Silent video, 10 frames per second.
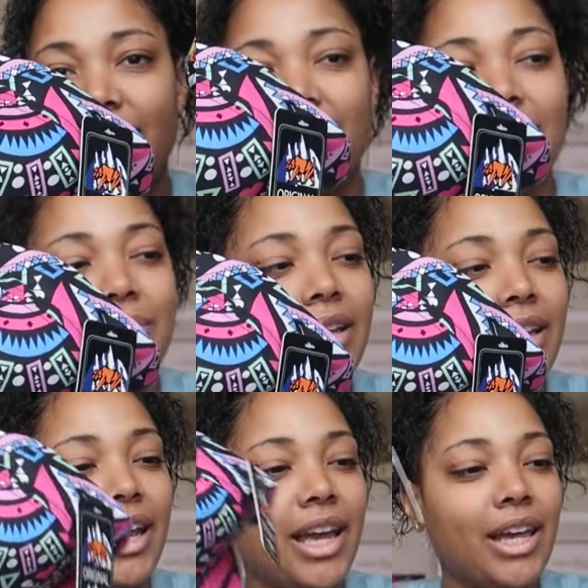Um,
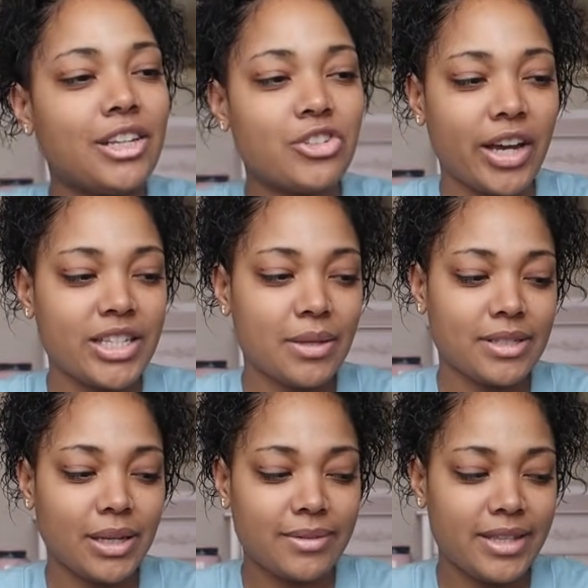and it's crazy
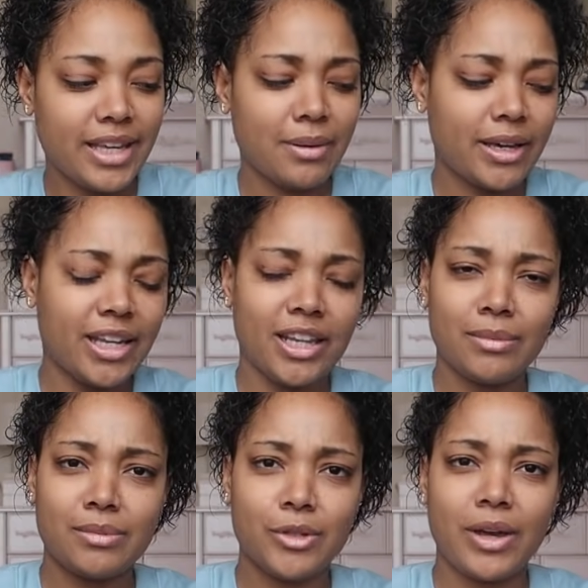because I was thinking about getting
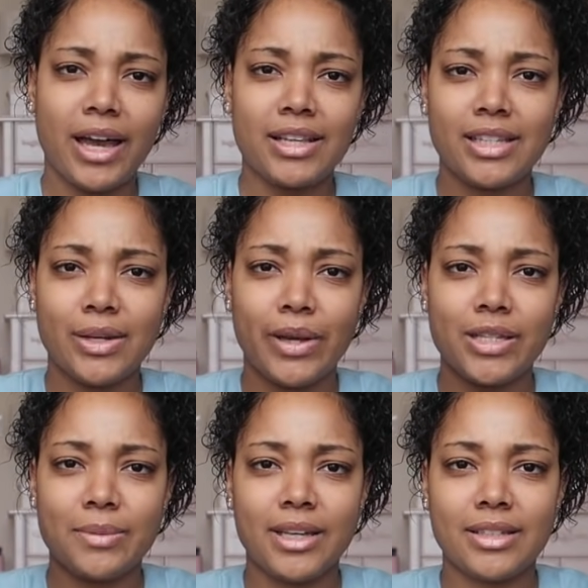them some new hats
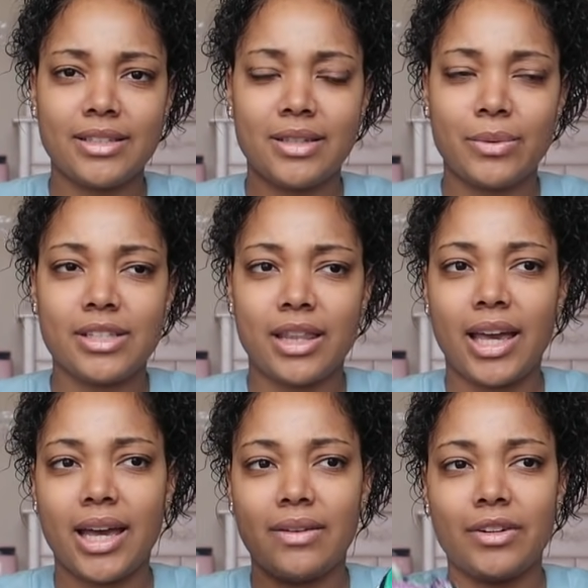anyways, because the ones that they
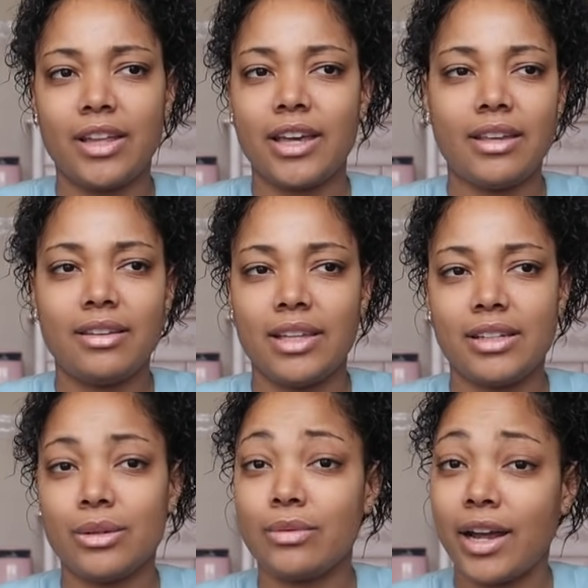have are like
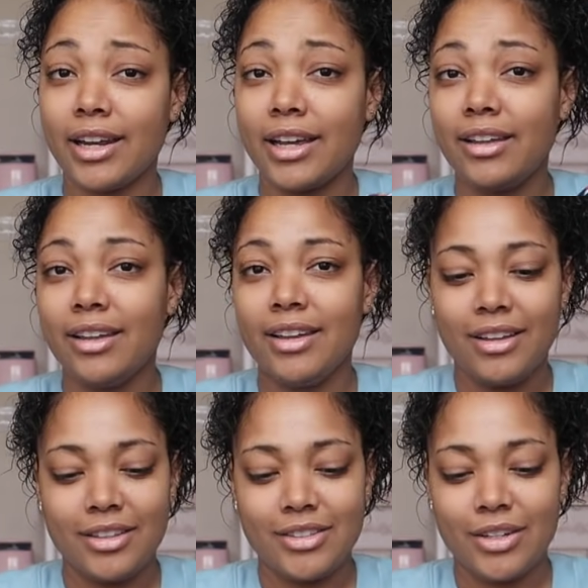getting a little raggedy.
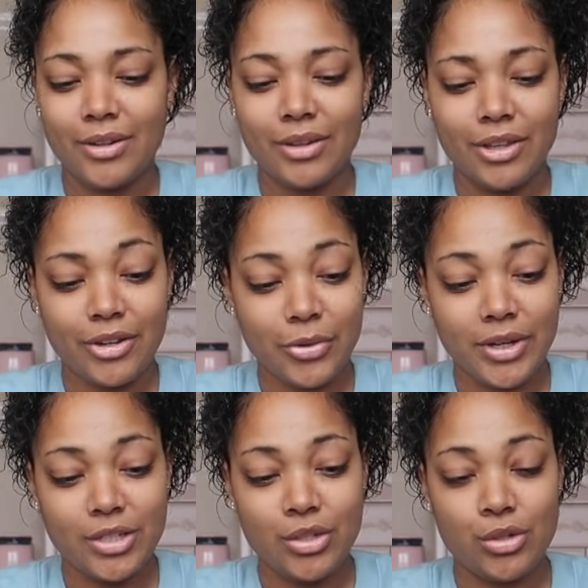So they're
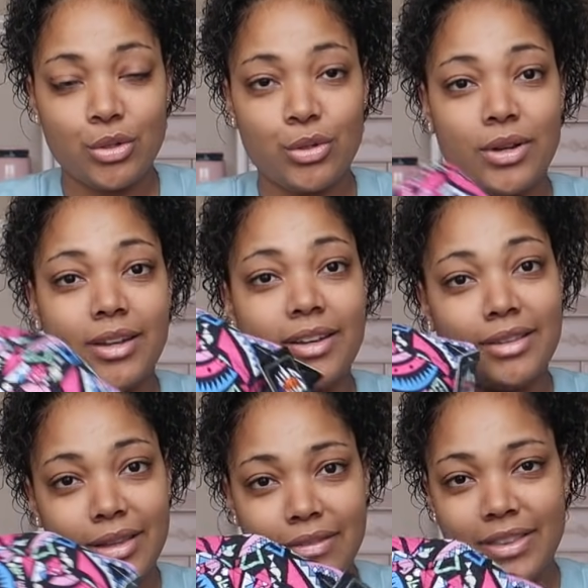going to
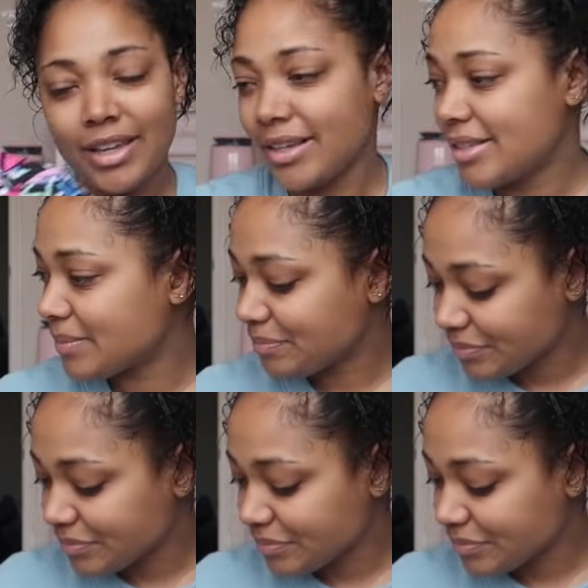love these.